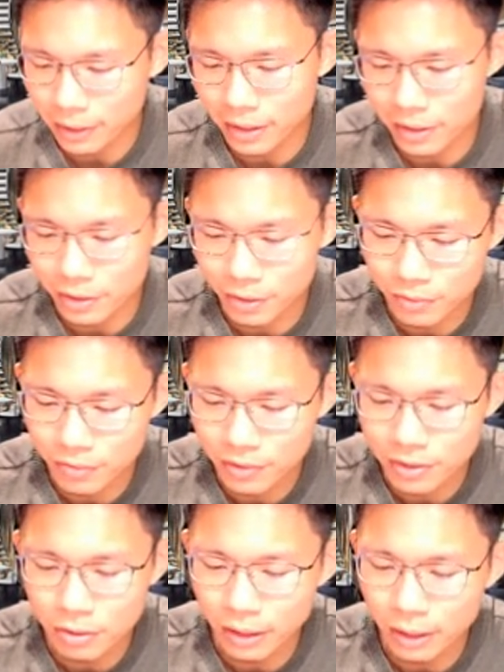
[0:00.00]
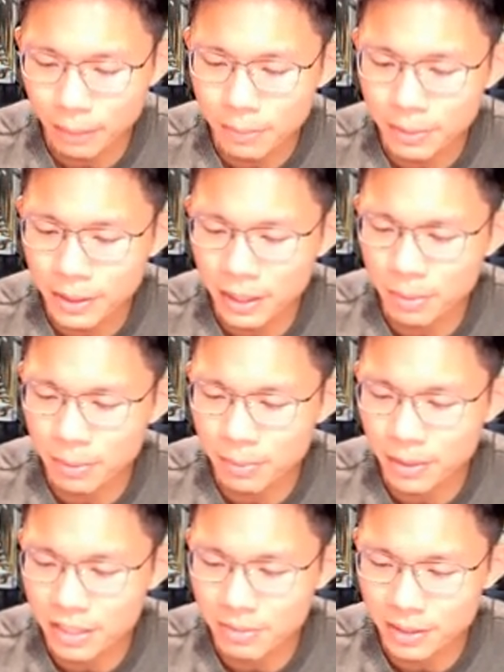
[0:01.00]
you look at the PPI has
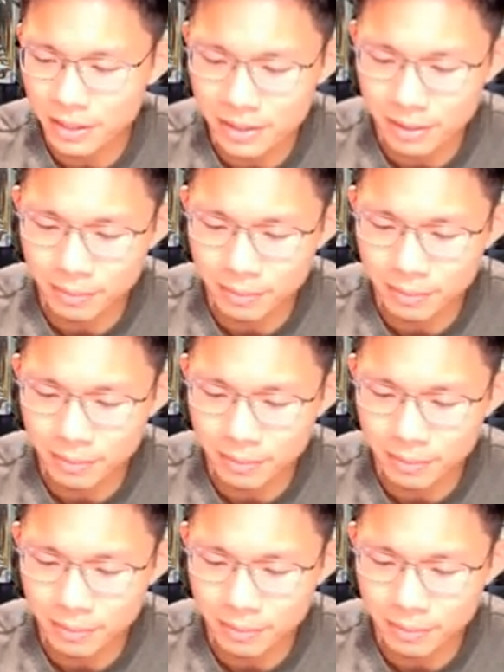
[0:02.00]
been something